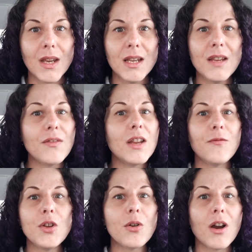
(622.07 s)
Even
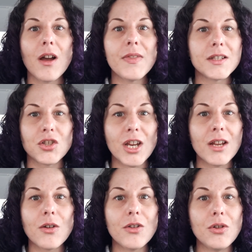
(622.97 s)
if you're on this
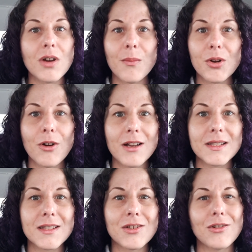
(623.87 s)
channel and you come across
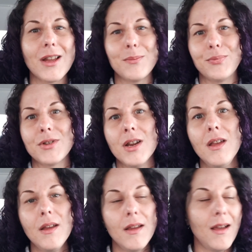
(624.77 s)
this and you're like,
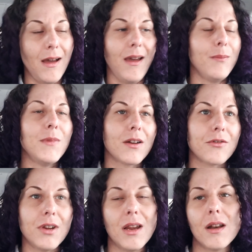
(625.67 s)
I'm not
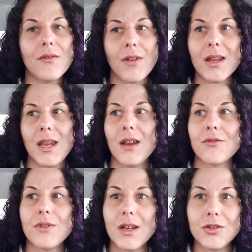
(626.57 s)
creative, I can't
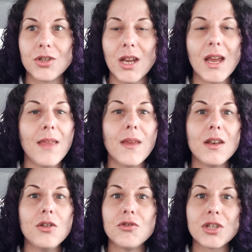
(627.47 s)
create shit, and
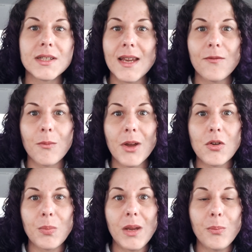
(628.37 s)
then you just take from
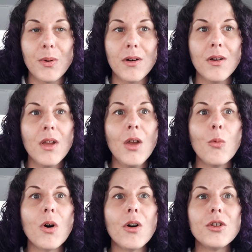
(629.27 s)
other people,
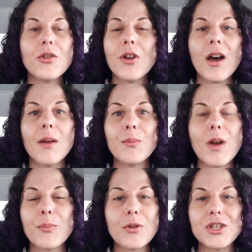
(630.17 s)
well, you're not
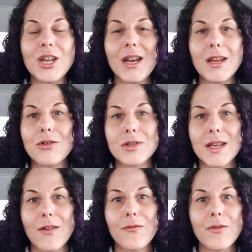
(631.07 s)
appreciating
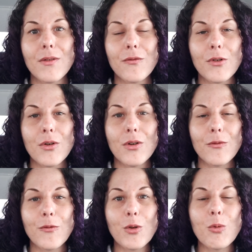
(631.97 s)
yourself
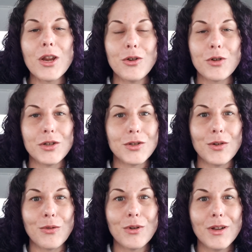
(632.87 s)
for what you can
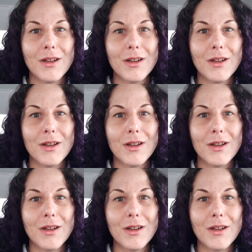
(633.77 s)
do.